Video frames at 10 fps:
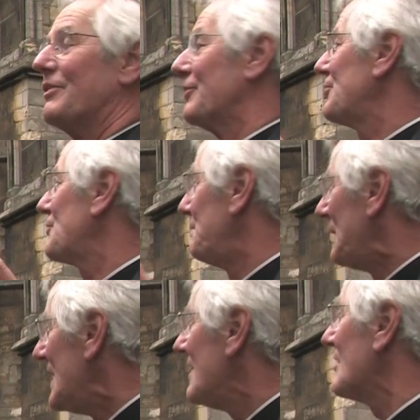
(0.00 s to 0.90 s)
the
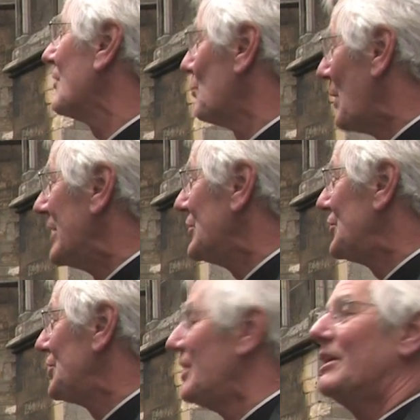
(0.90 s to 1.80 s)
speed at which
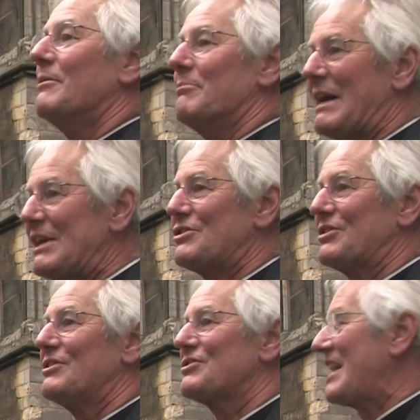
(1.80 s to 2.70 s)

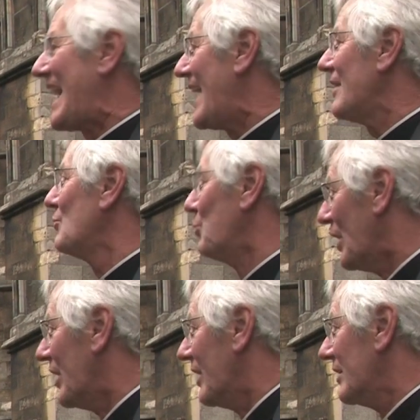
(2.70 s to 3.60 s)
Masons can
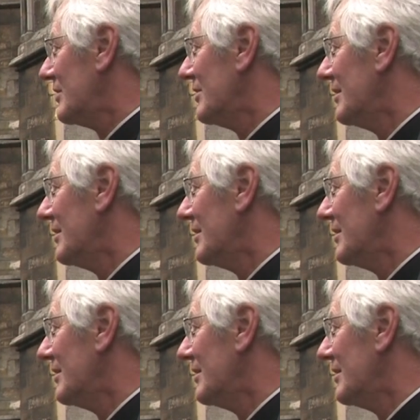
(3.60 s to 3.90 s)
work. Oh.